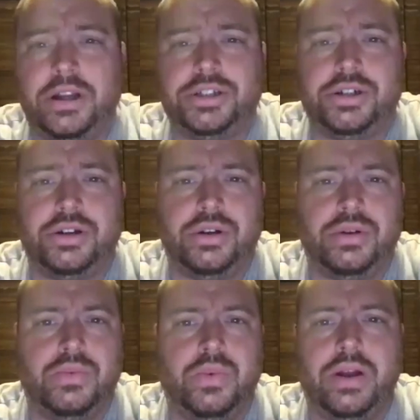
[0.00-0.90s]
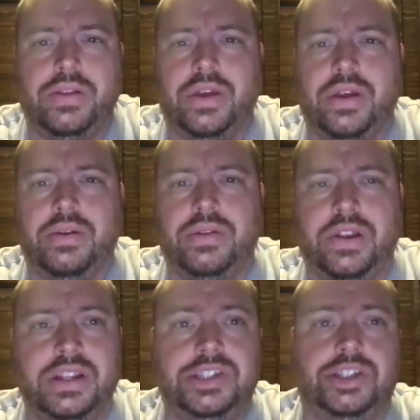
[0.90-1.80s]
I'm not sure where the
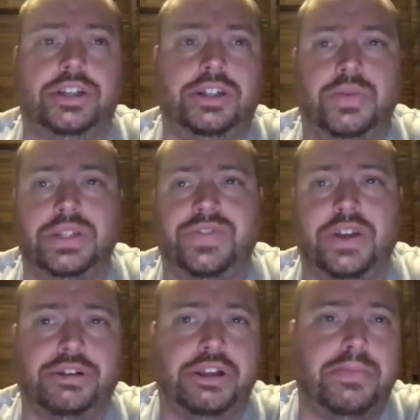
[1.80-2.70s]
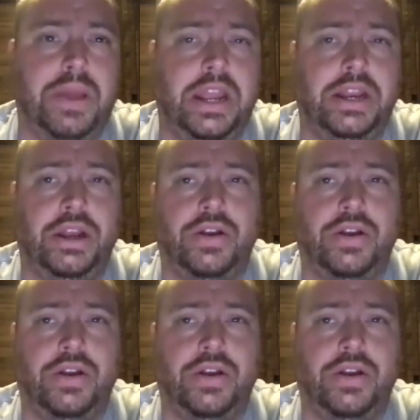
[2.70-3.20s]
the decision was eventually made